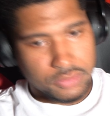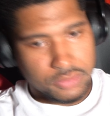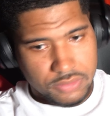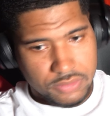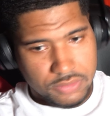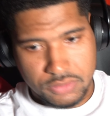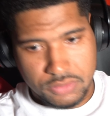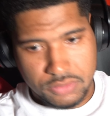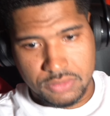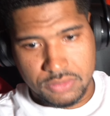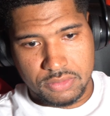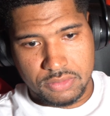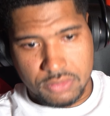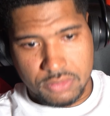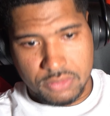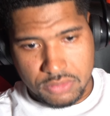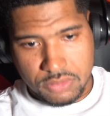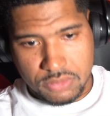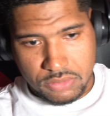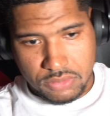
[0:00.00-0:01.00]

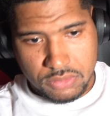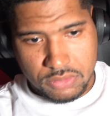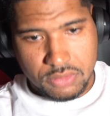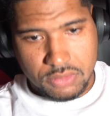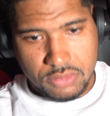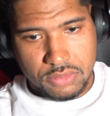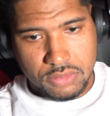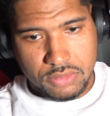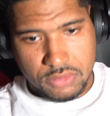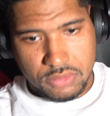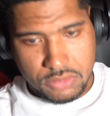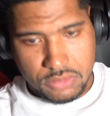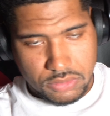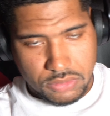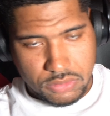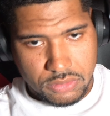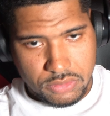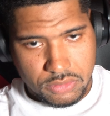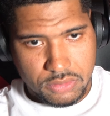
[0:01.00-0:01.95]
(no one is talking)